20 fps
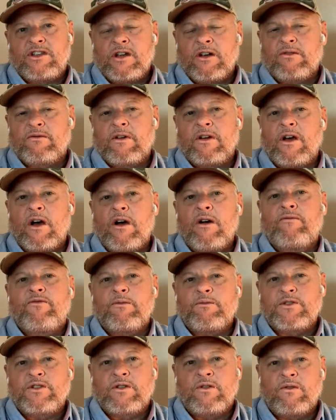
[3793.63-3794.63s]
children home
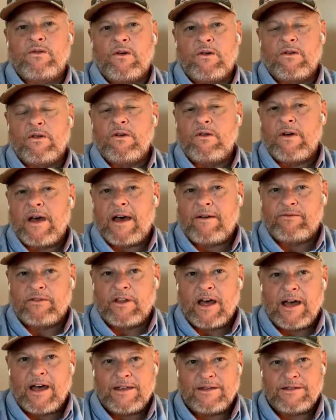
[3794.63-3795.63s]
from school who have
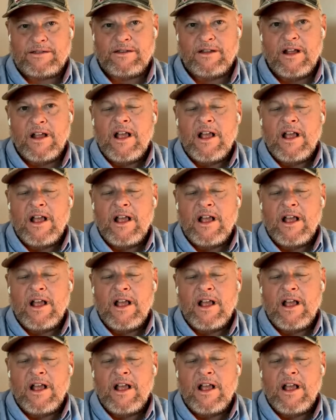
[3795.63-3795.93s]
lice.